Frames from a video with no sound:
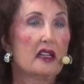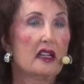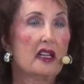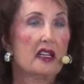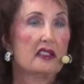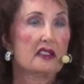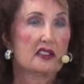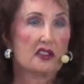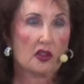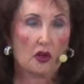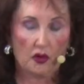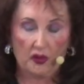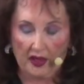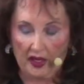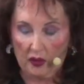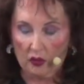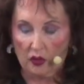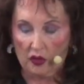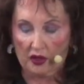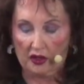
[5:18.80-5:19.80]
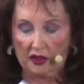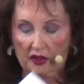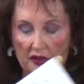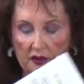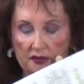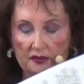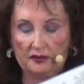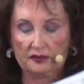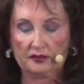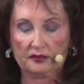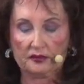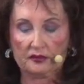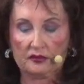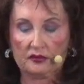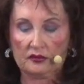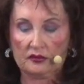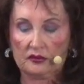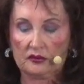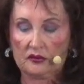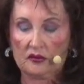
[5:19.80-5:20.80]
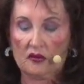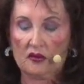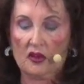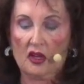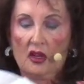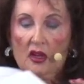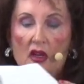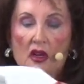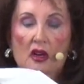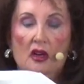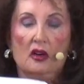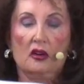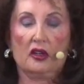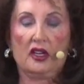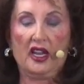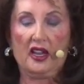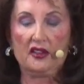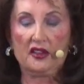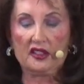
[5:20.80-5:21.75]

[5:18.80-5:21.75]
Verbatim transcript: as though they were. Okay,